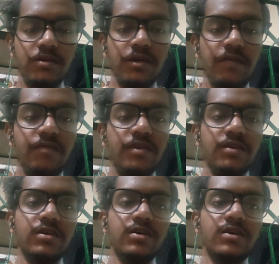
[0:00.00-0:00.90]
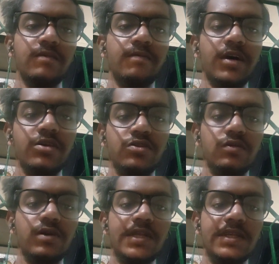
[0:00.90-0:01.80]
If by
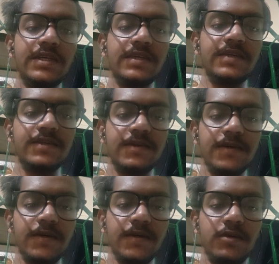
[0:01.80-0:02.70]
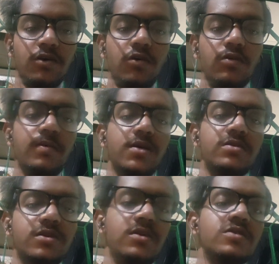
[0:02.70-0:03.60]
showing these documents
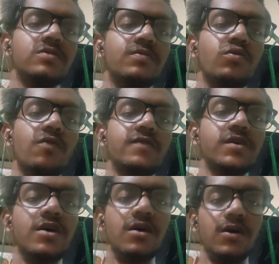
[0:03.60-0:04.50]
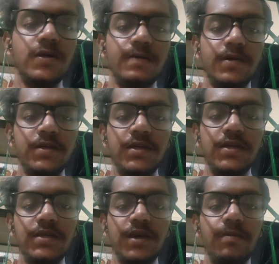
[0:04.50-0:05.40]
or these proofs, a person
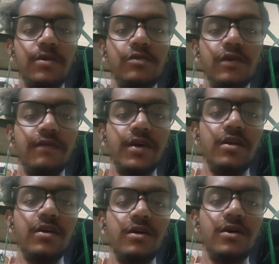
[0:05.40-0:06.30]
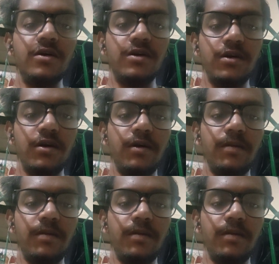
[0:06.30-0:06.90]
is able to avail uh,